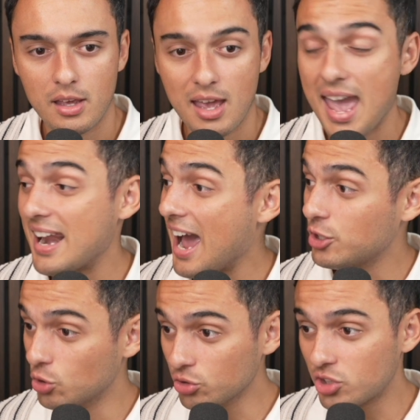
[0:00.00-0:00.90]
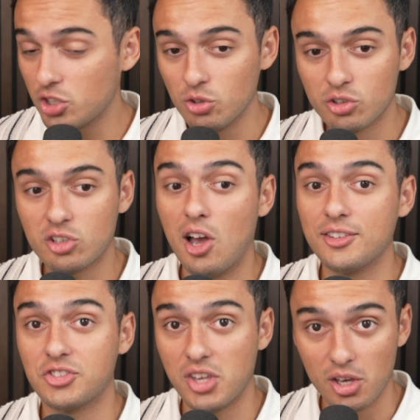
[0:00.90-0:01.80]
And I used to use
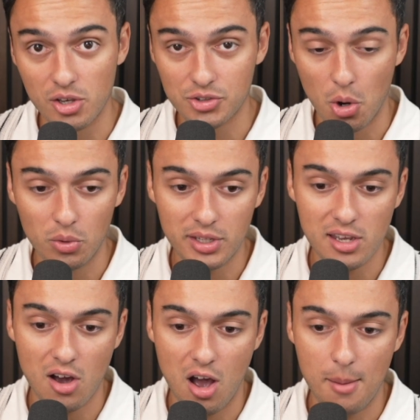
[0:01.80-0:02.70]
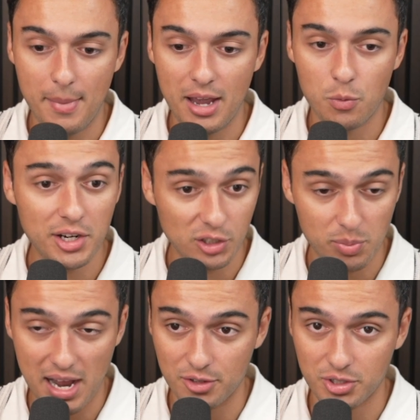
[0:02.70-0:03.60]
Claude Skills only on my regular
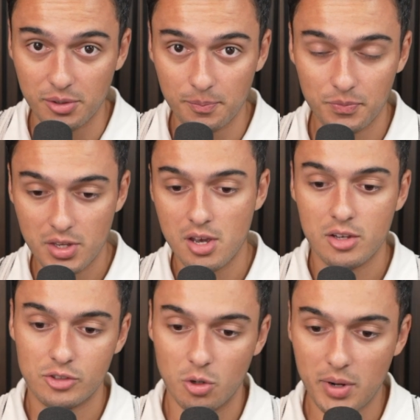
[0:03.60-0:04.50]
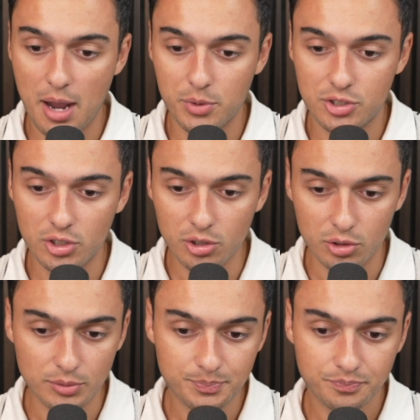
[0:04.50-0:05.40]
browser. So what I would do